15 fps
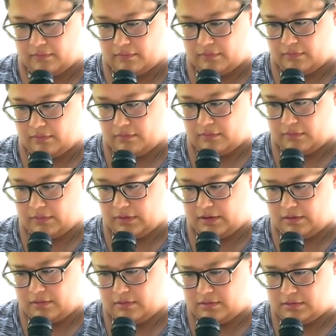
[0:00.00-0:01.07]

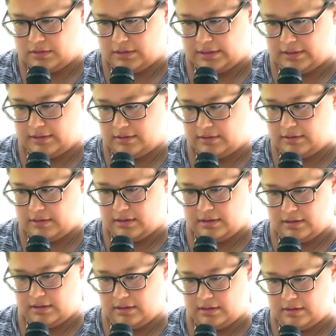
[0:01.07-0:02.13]

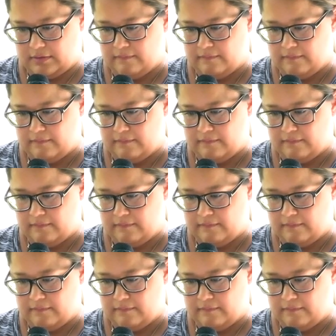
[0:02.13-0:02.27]
No one is speaking in this clip.